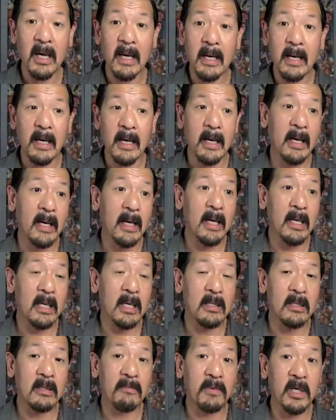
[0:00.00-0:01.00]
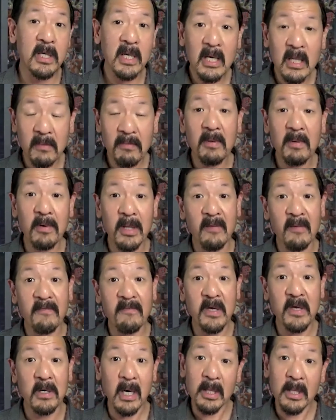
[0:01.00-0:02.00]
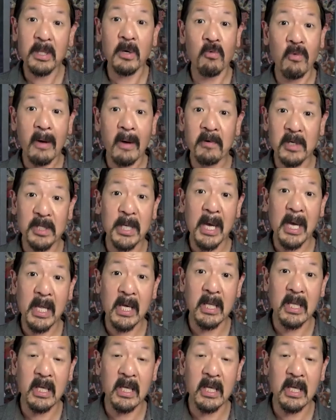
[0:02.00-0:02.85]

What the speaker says: particularly people that feel underrepresented